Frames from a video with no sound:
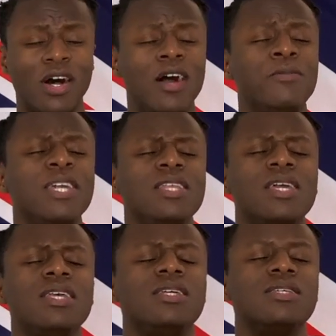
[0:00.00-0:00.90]
I mean,
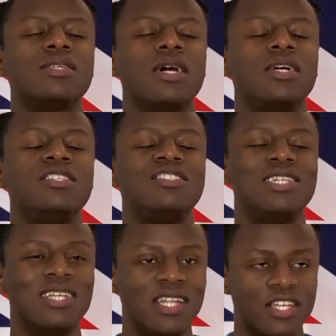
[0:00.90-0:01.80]
it is
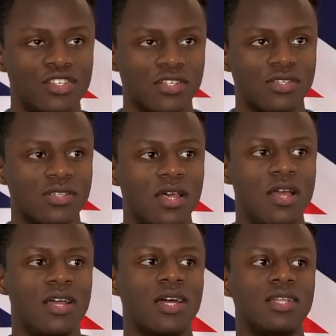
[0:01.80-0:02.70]
delicious
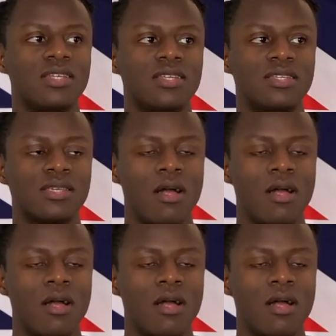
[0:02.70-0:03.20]
and it is